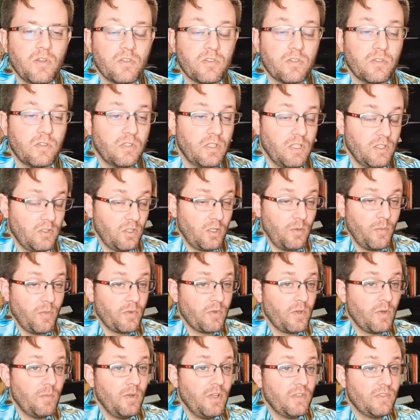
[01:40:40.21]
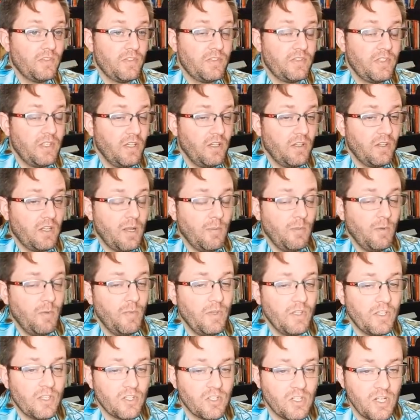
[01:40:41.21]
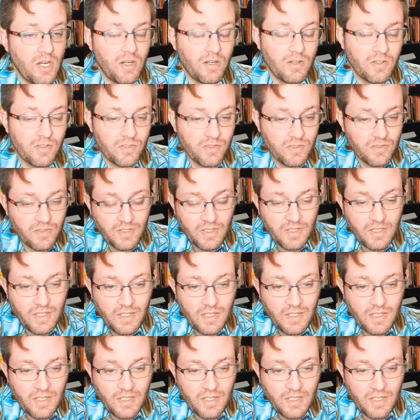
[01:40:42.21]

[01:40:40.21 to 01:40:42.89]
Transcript: They took them three months to sell a couple million shares,